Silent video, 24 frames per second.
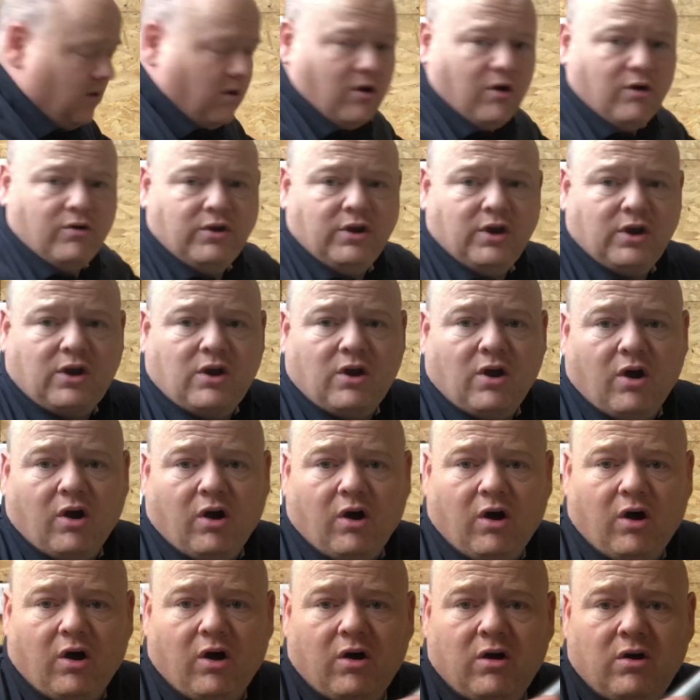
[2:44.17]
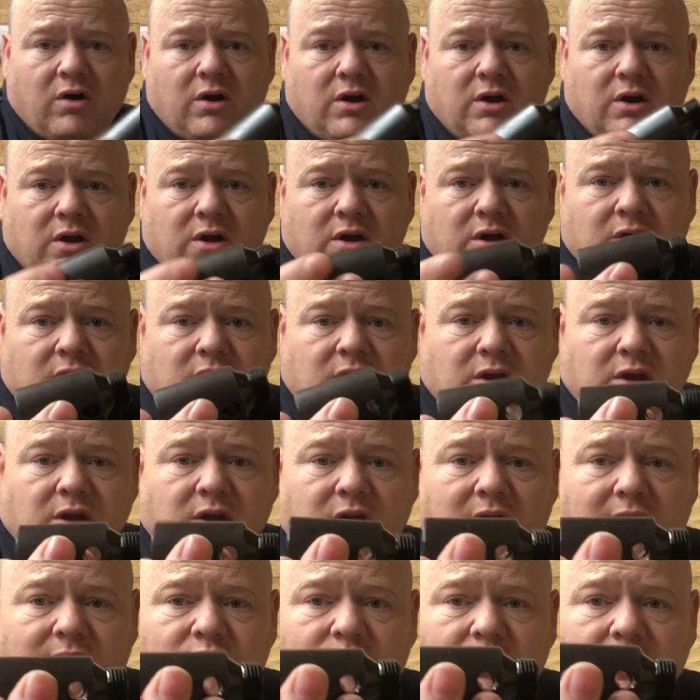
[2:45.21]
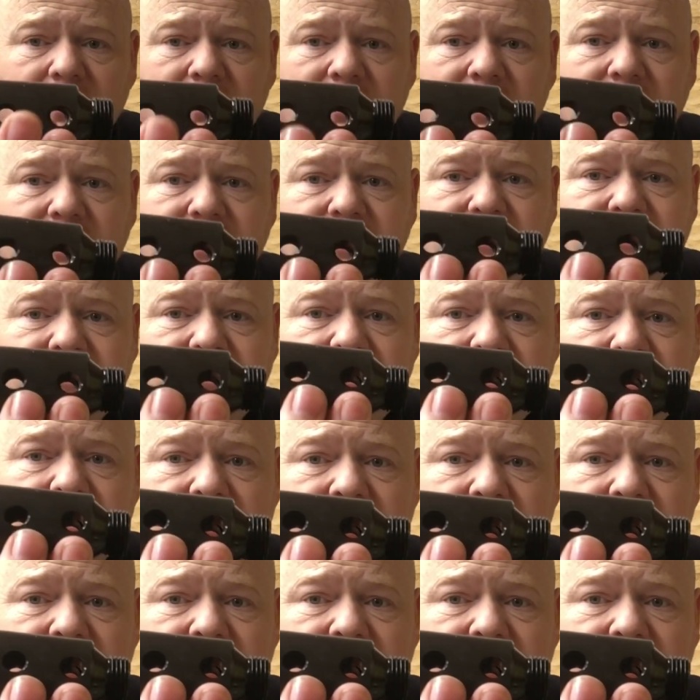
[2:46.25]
on your core you'd have one of these.